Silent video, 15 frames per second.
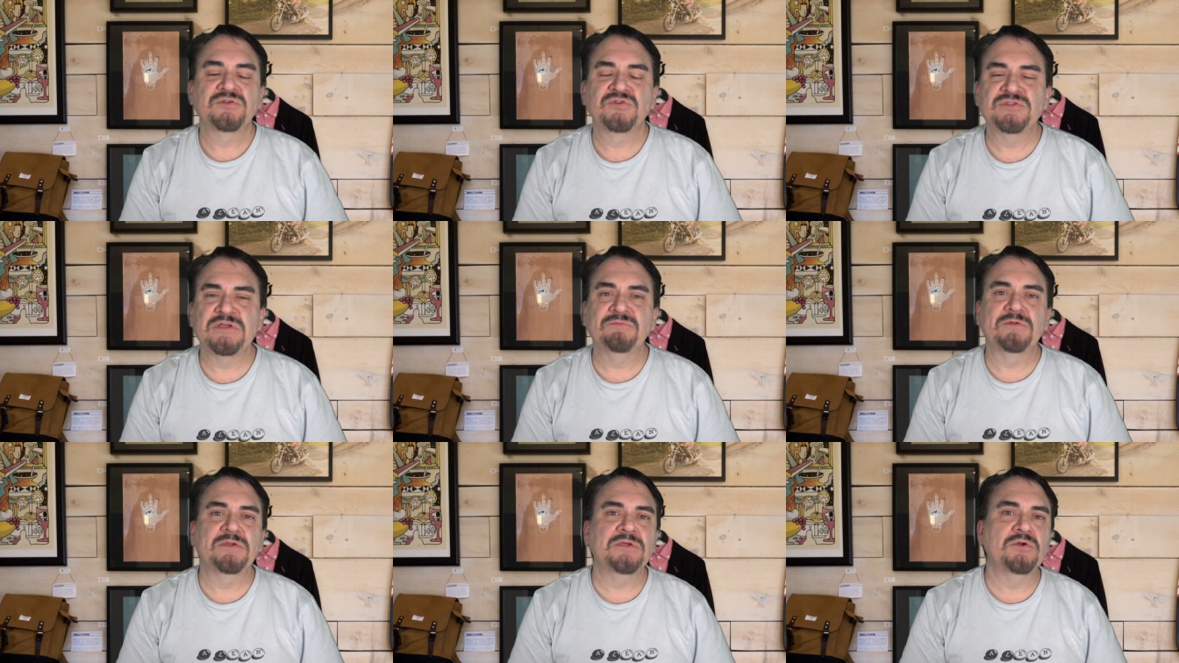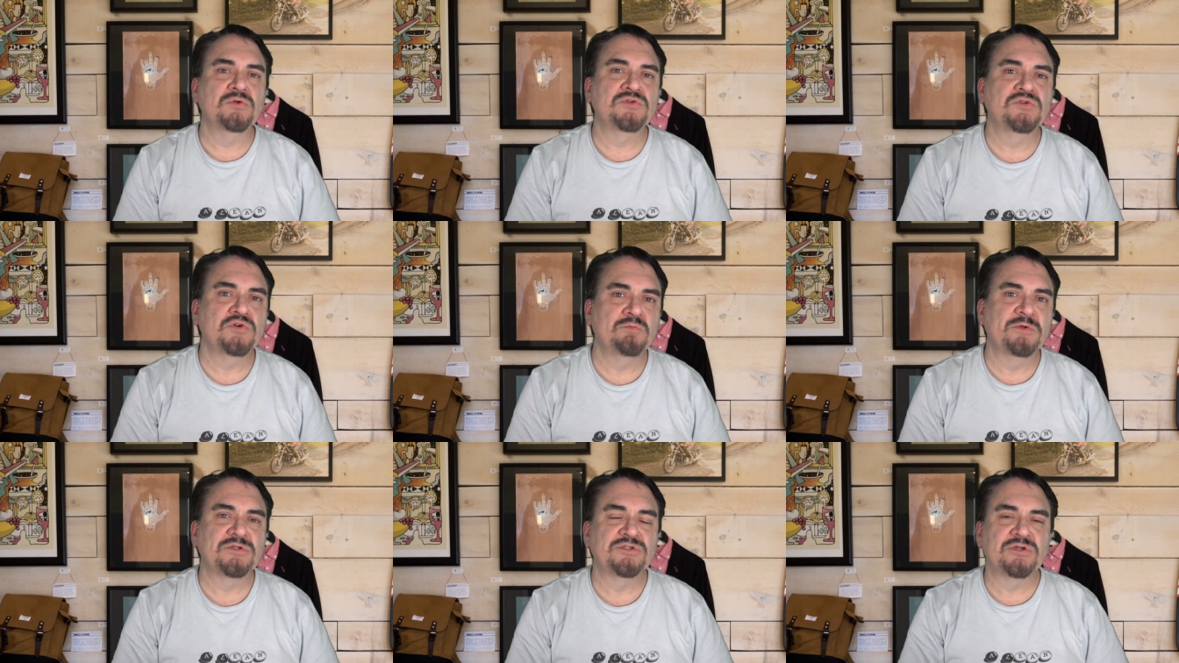just even
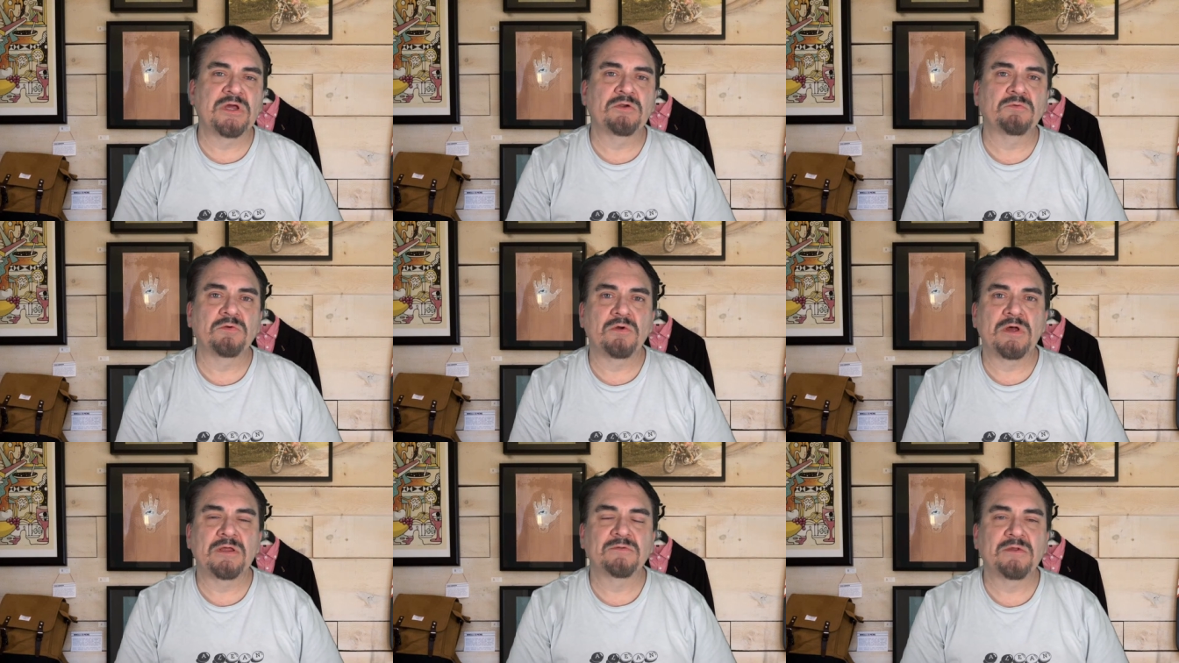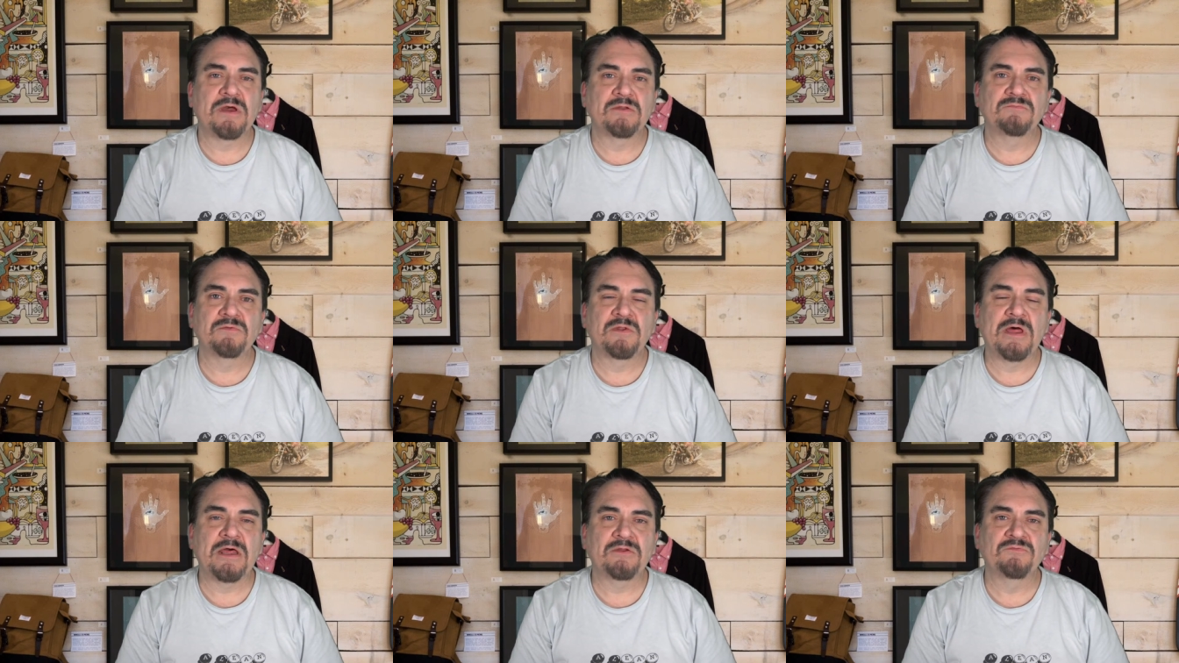YouTube in general on a
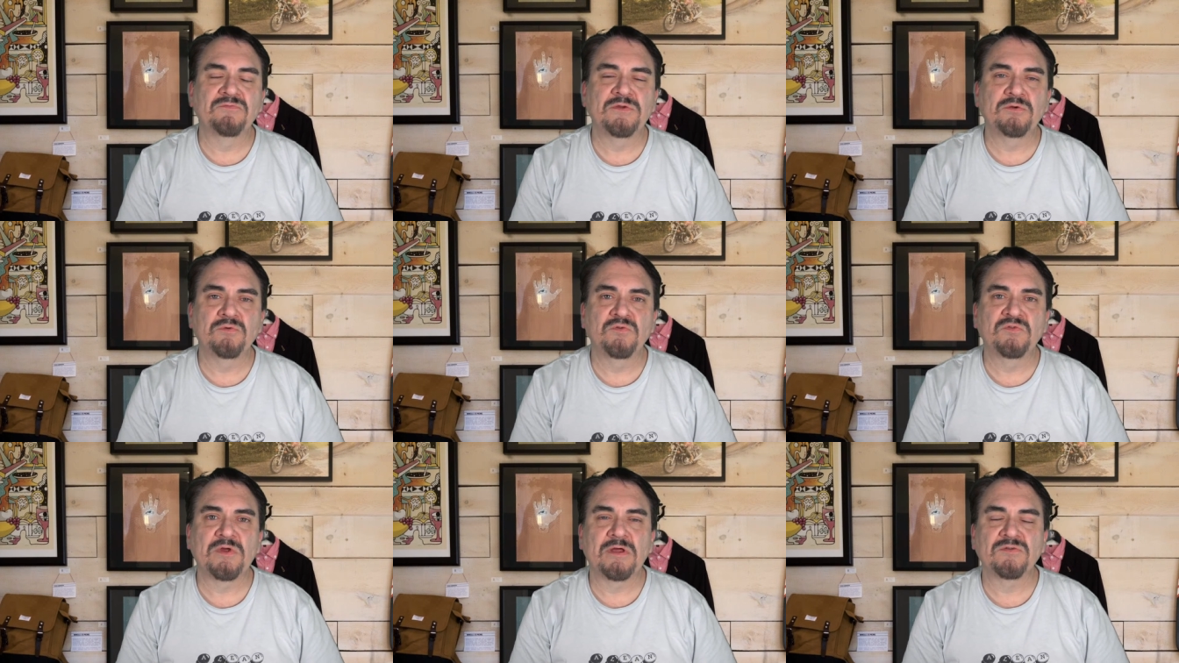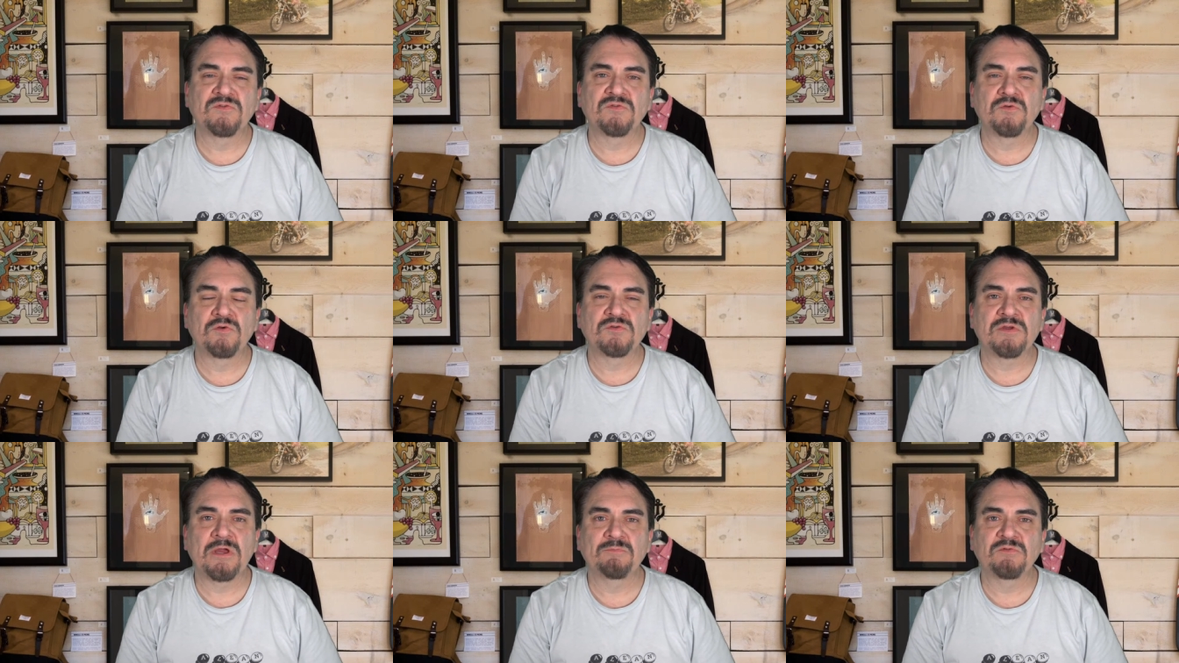lot of views on
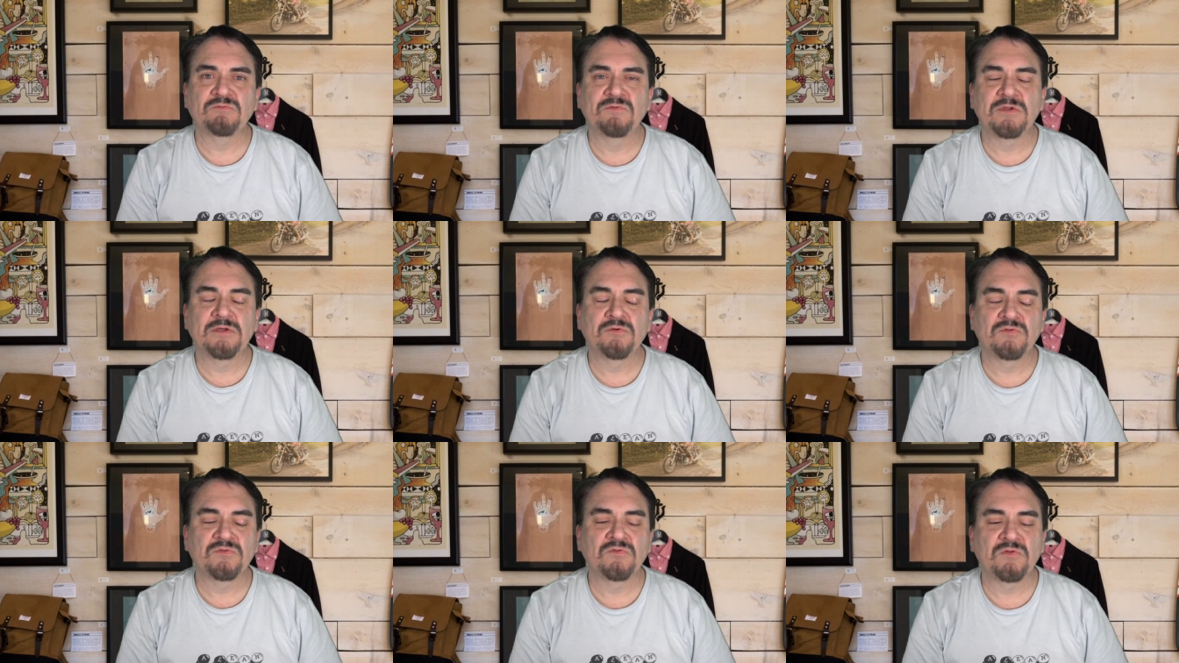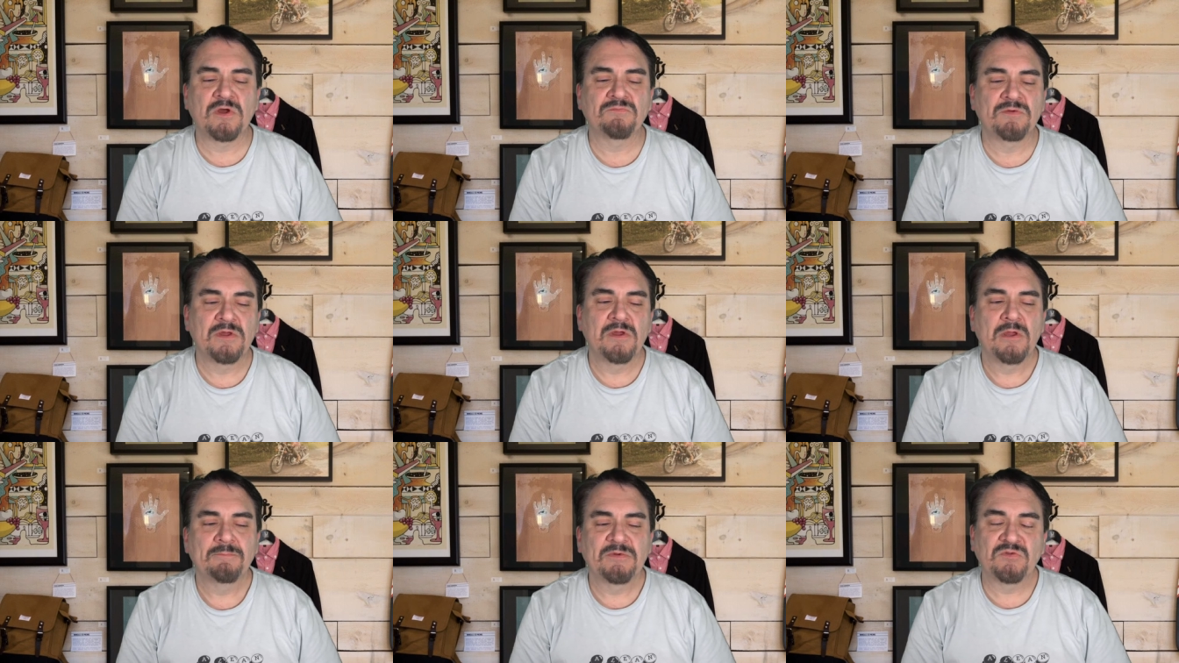certain types of videos and stuff,
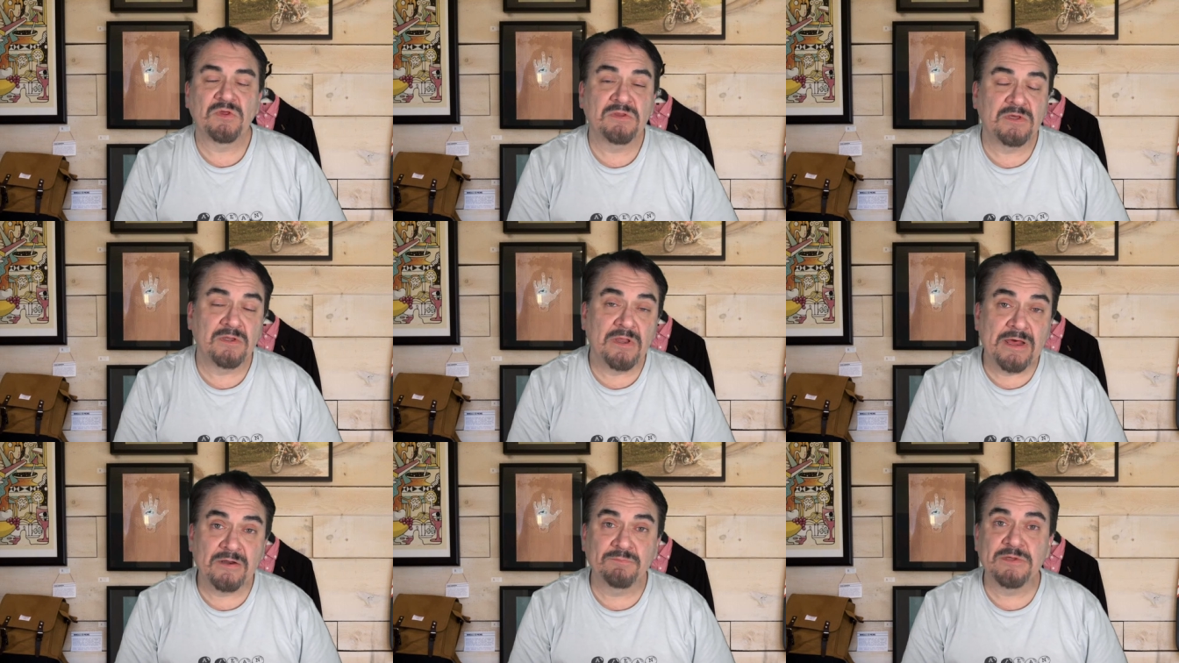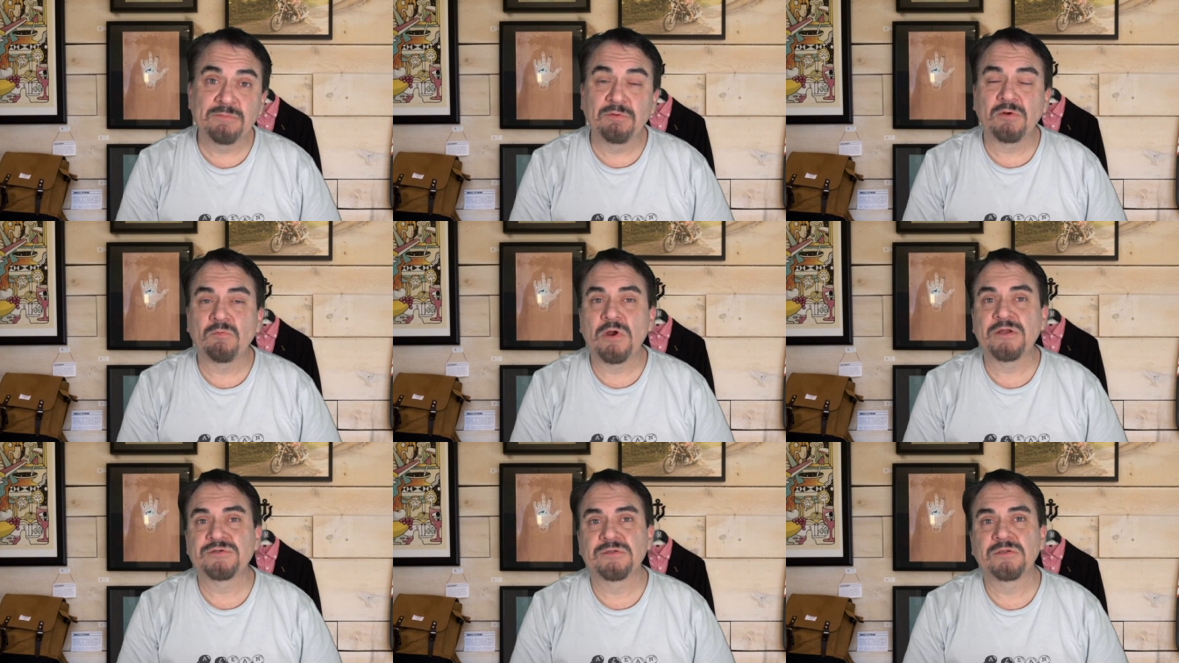because I think a lot of people are
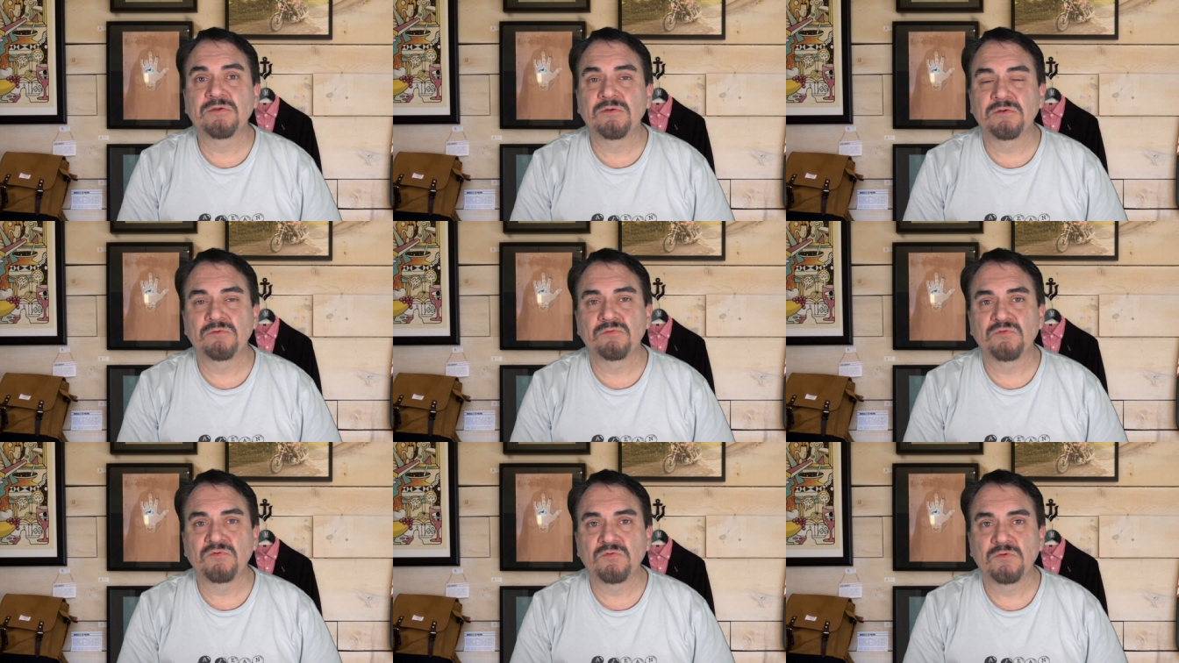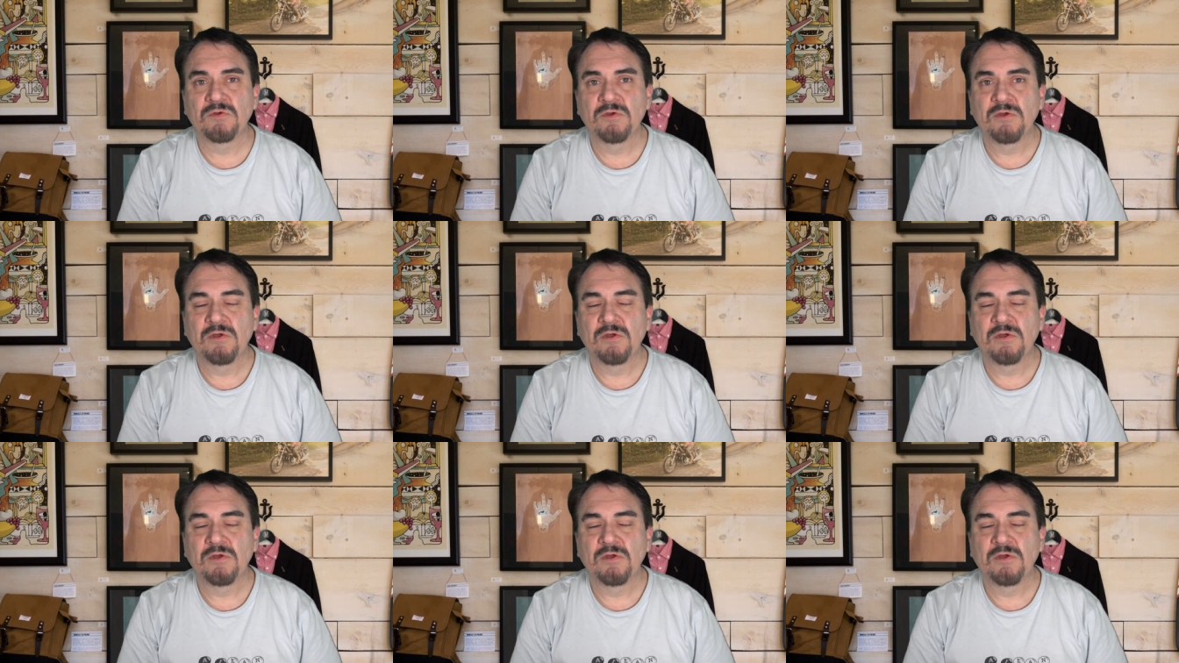watching the news.